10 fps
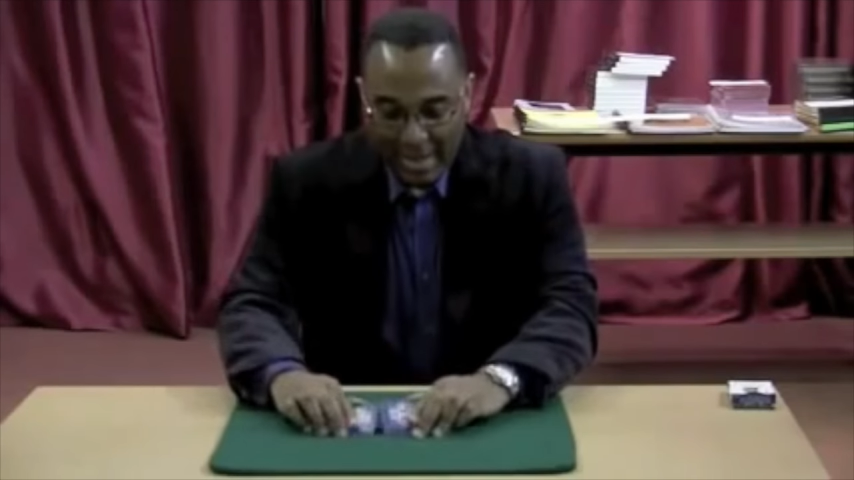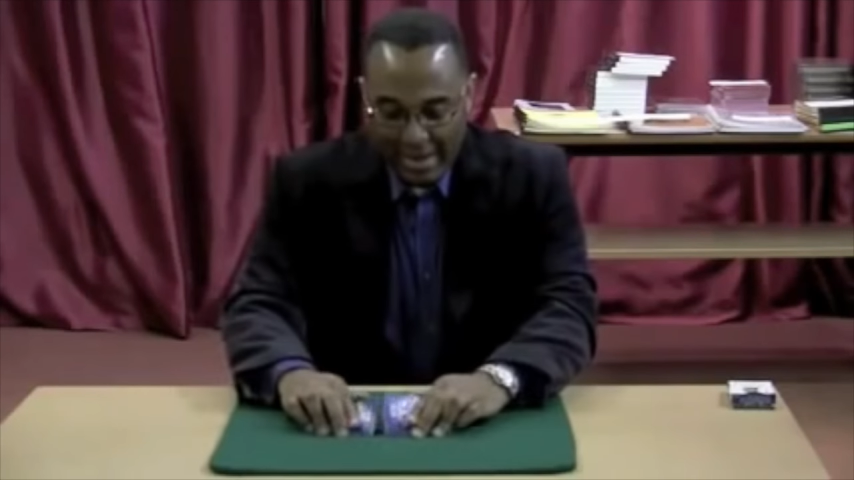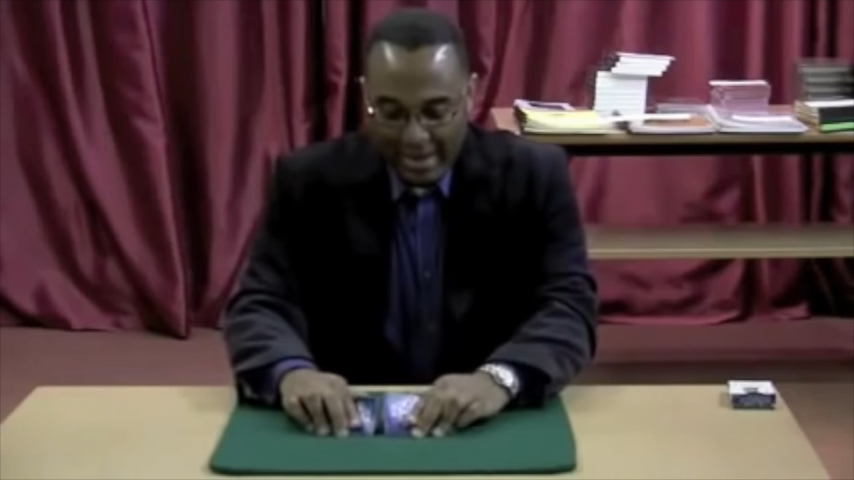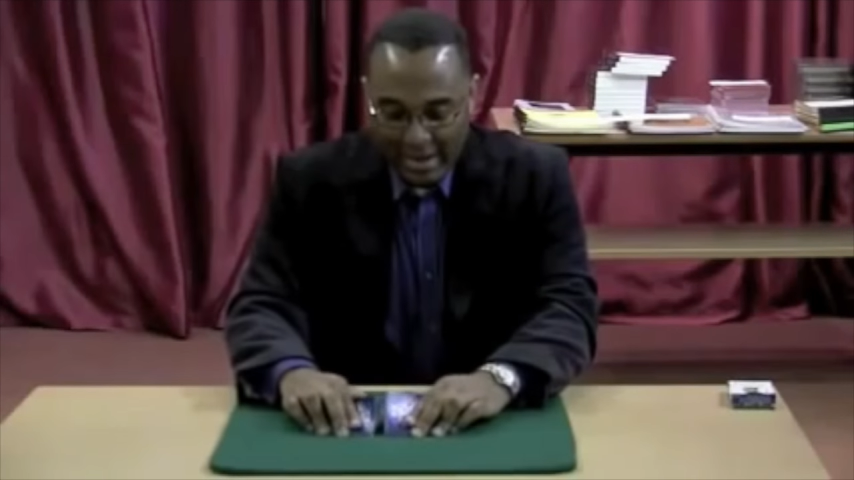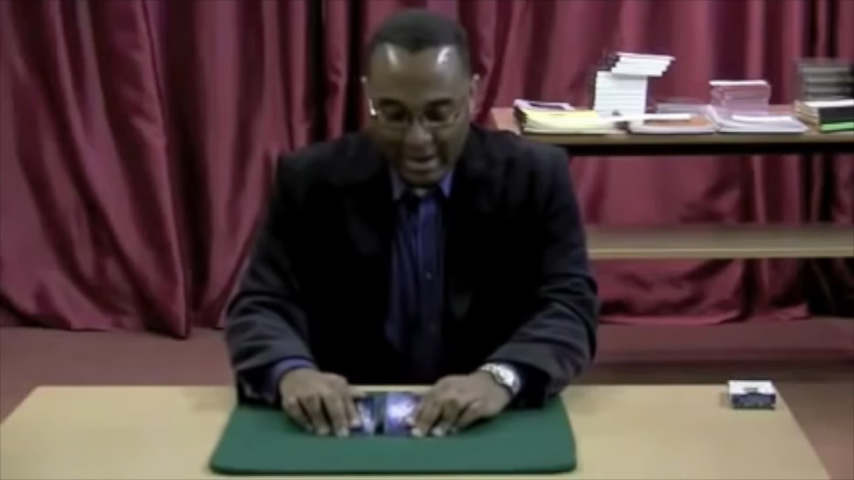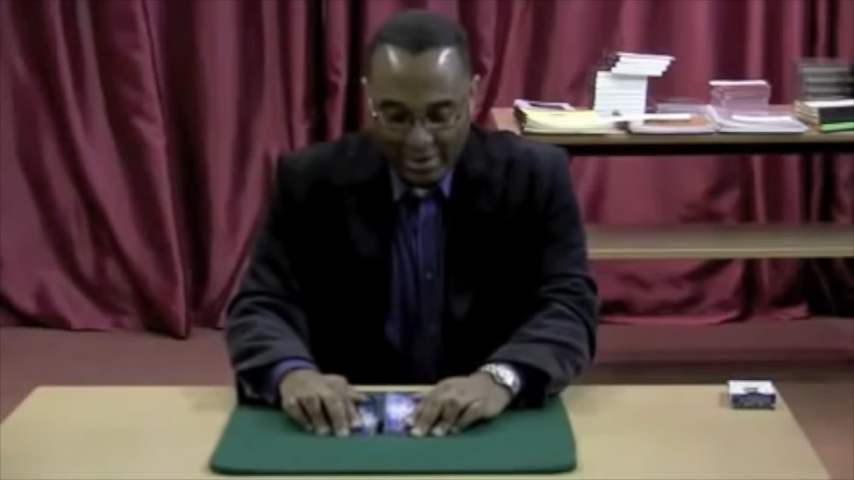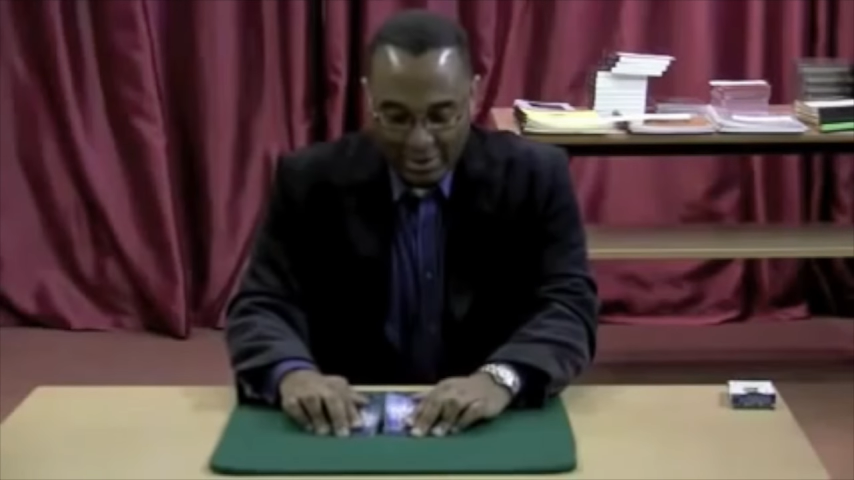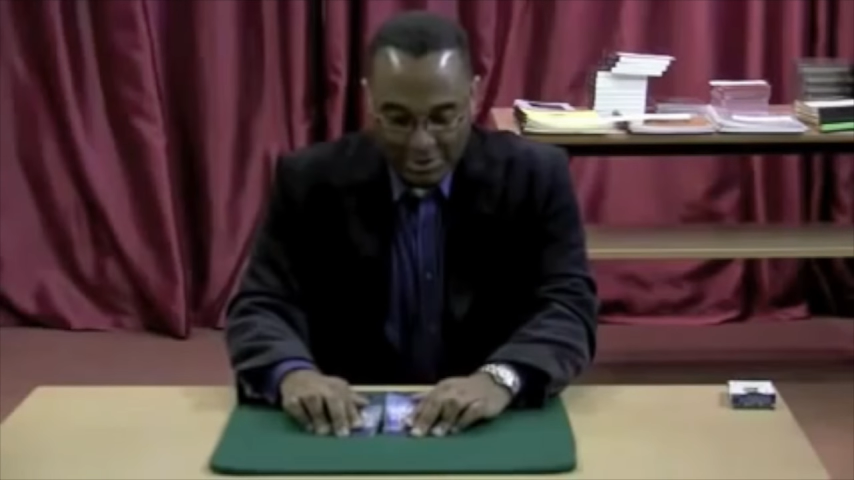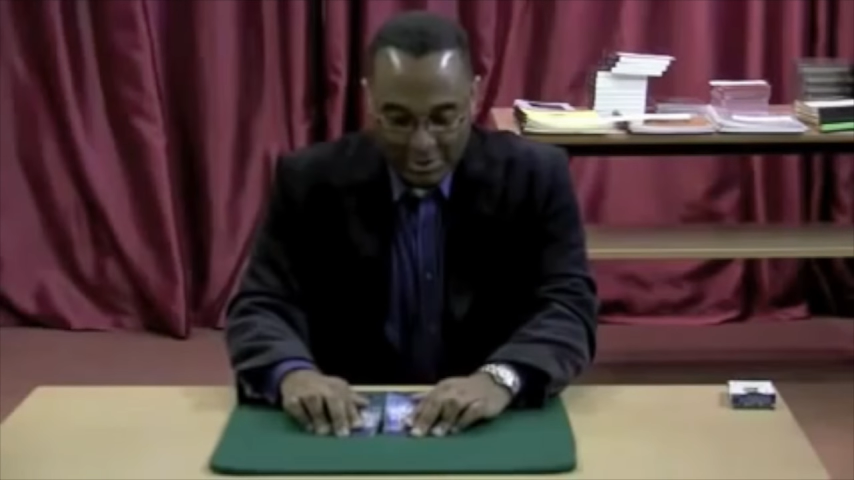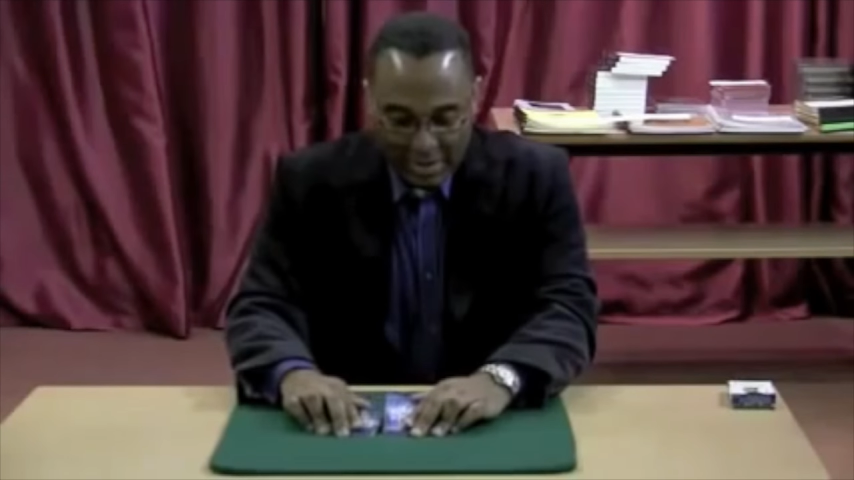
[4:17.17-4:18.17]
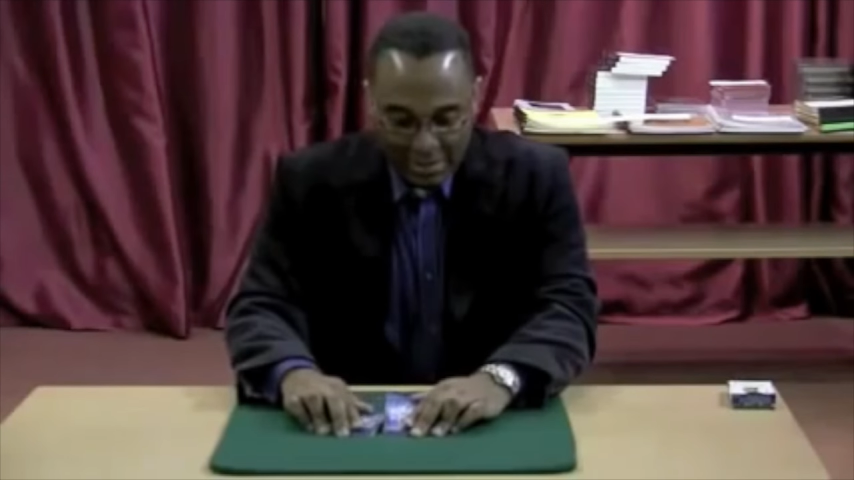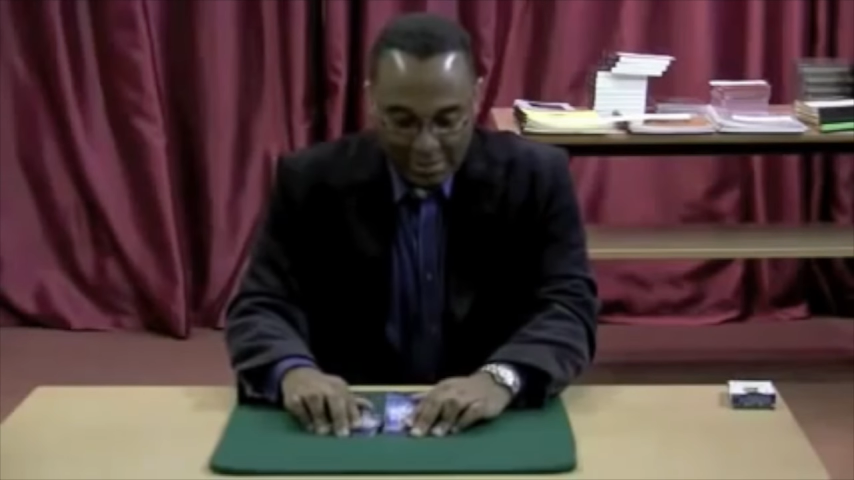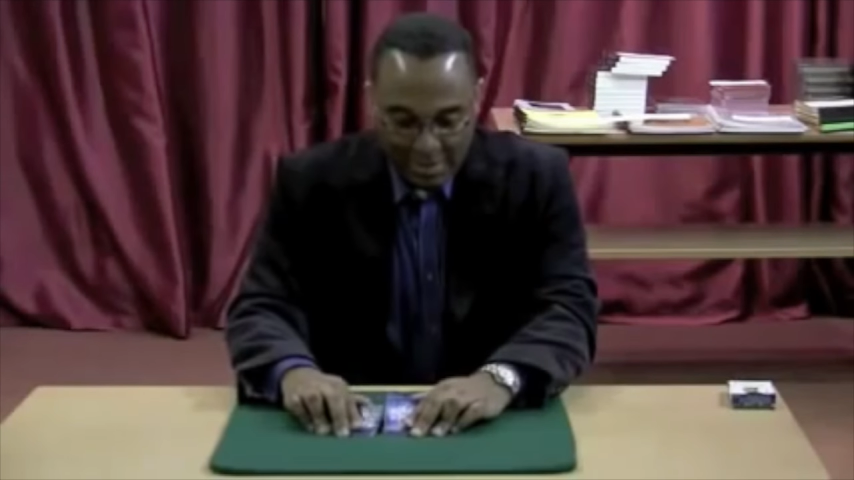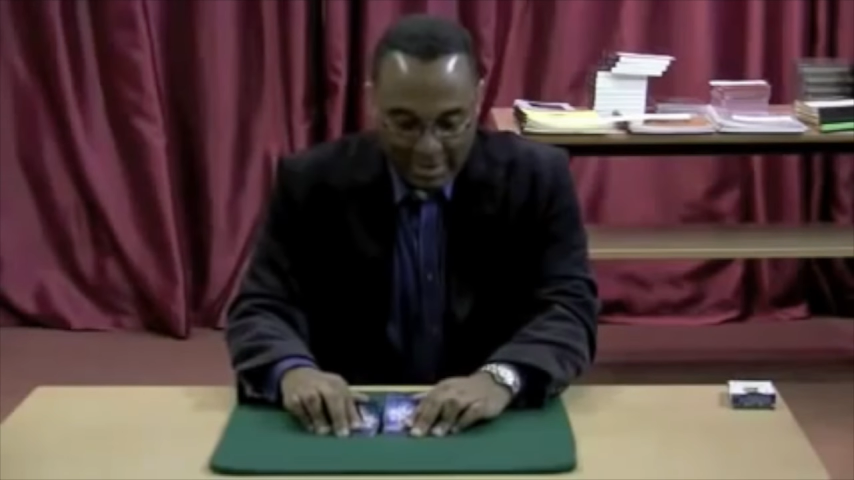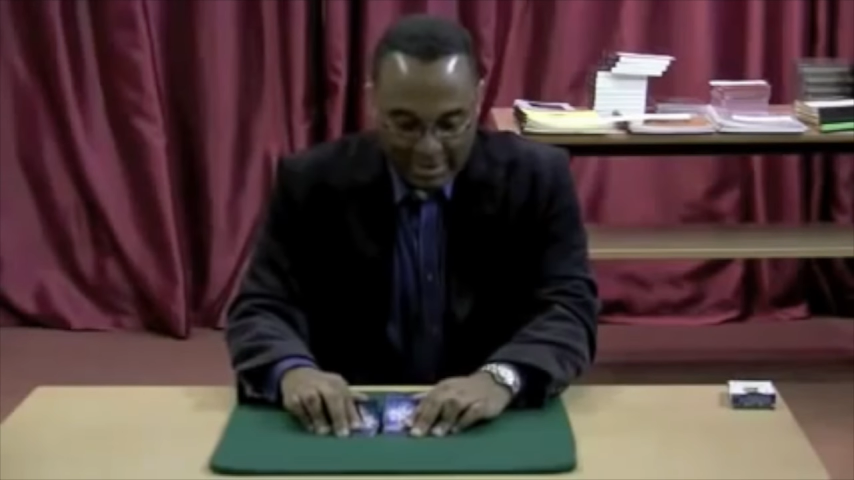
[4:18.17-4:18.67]
and encourage the
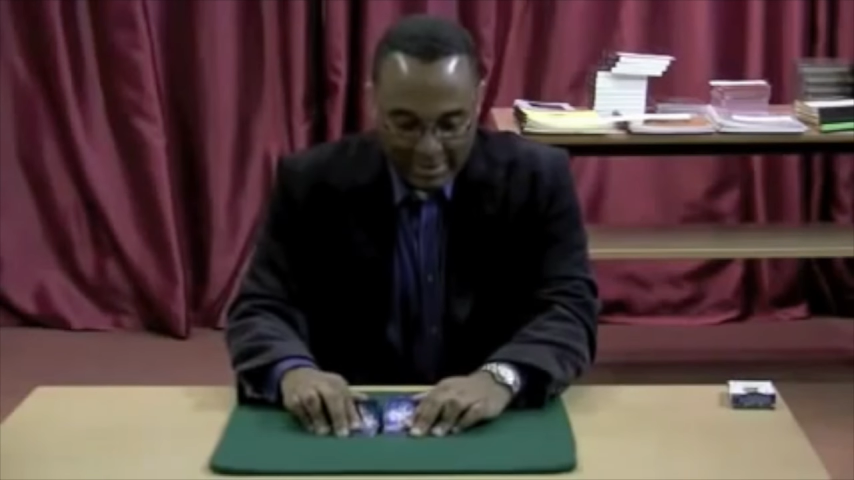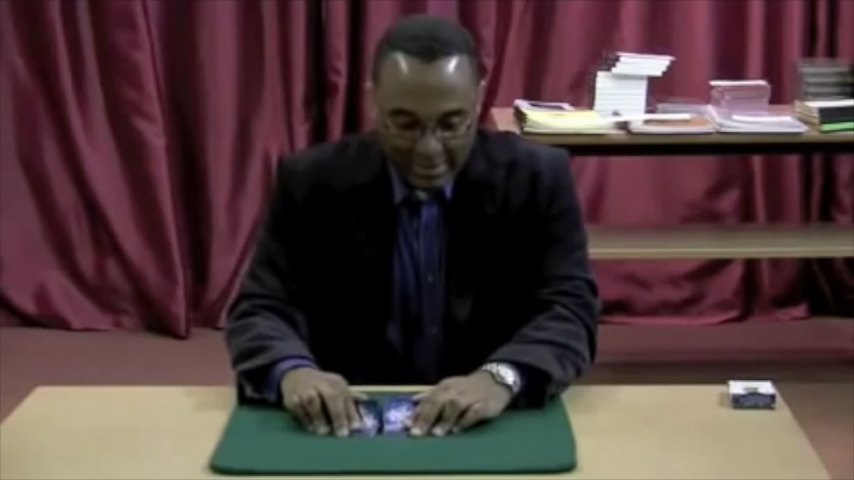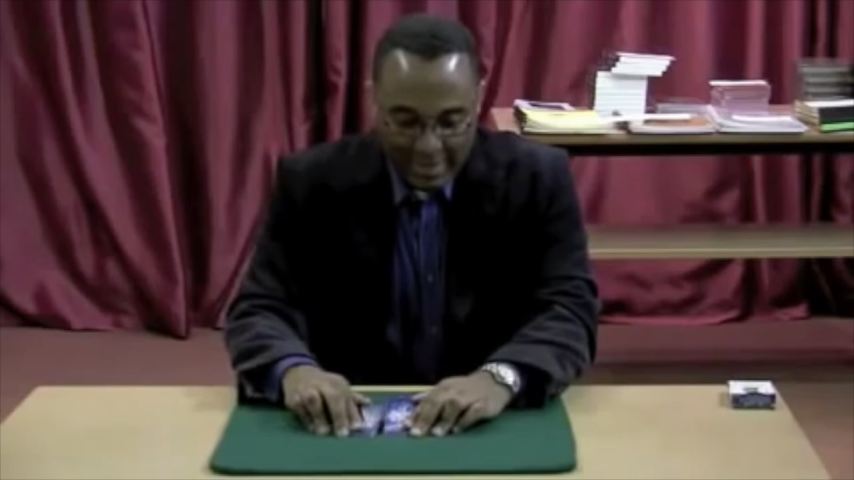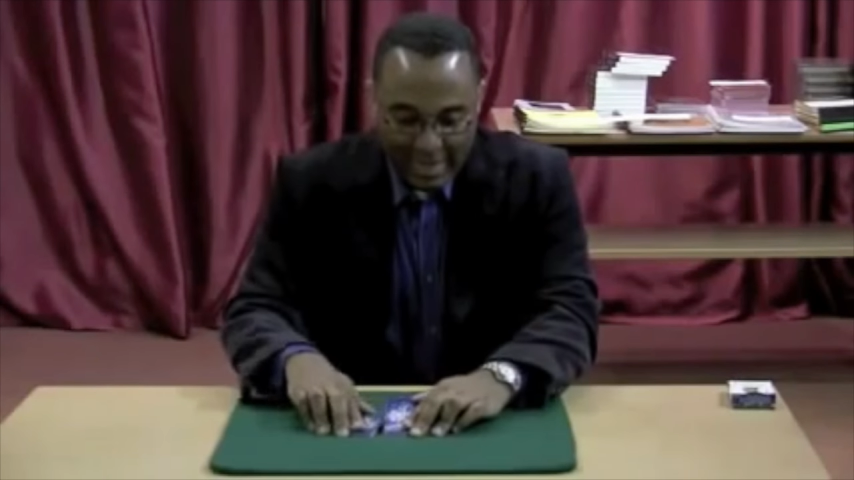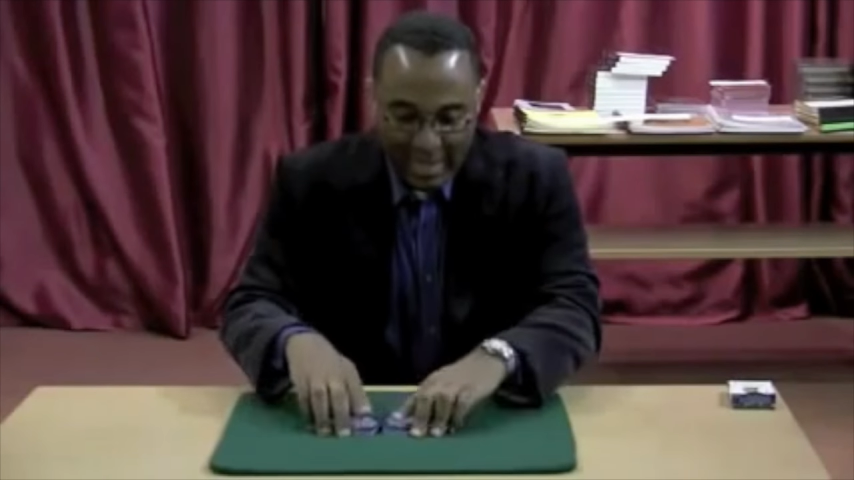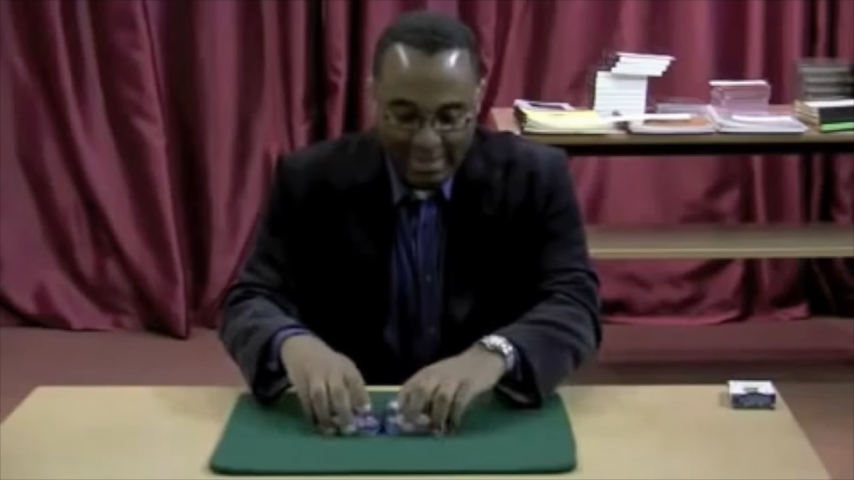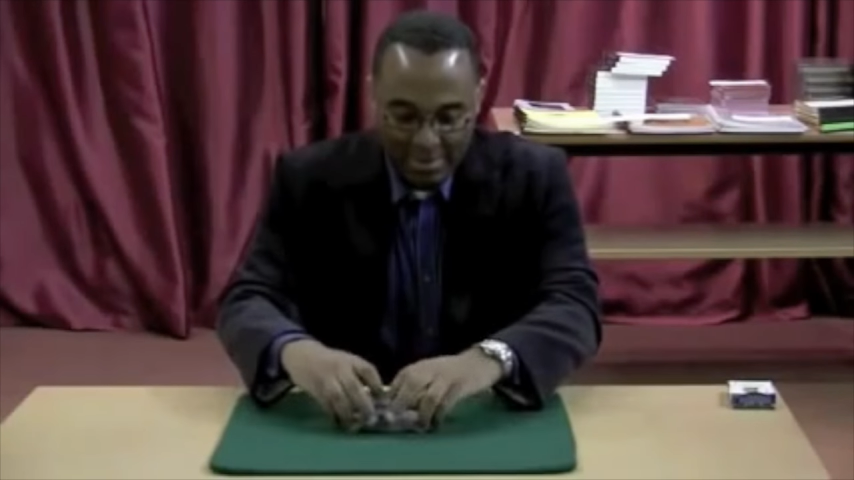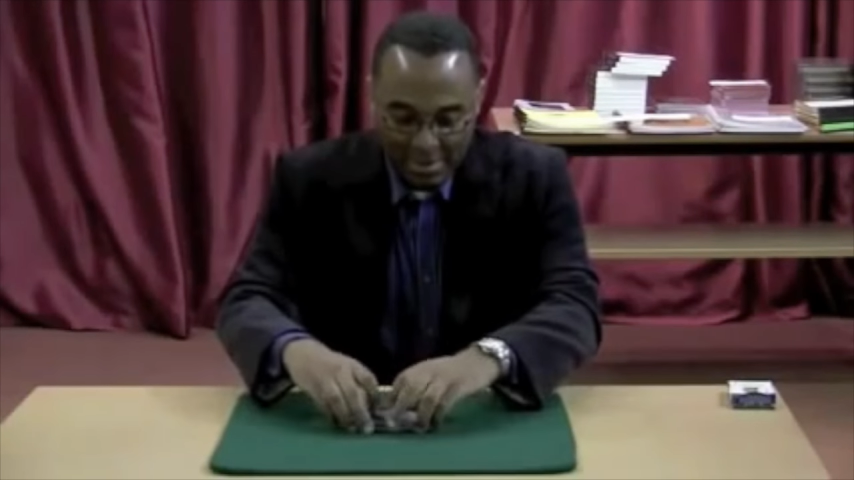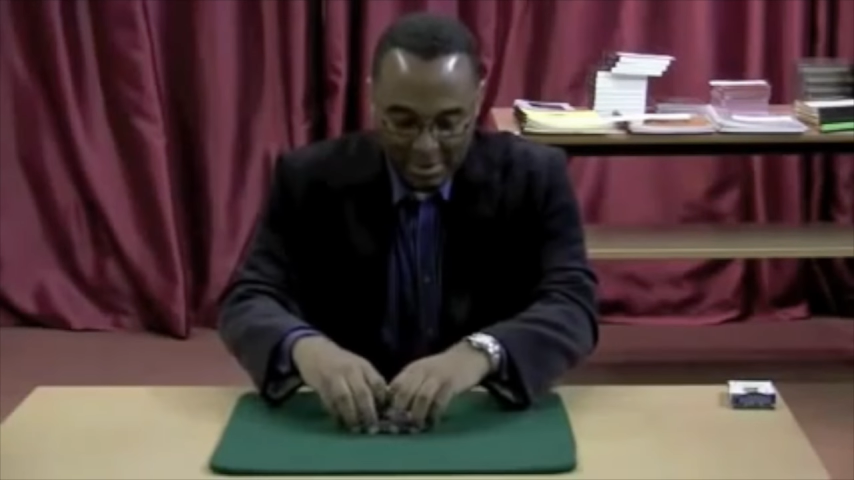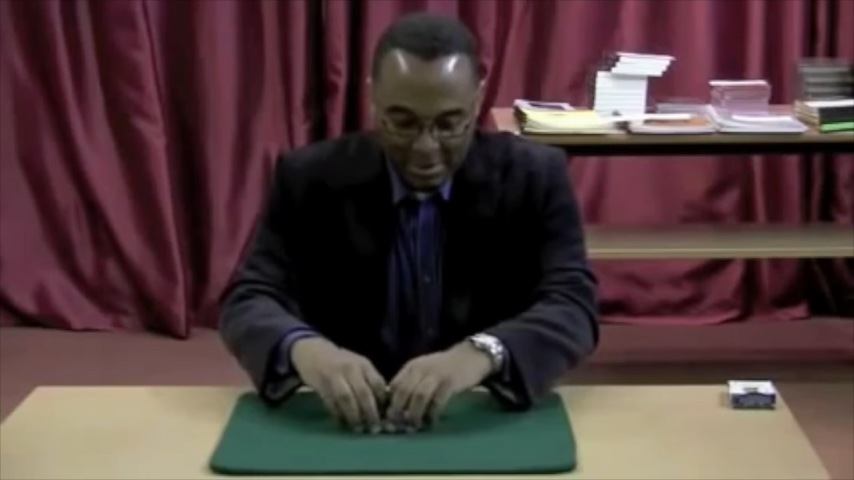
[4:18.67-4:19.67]
other players in the game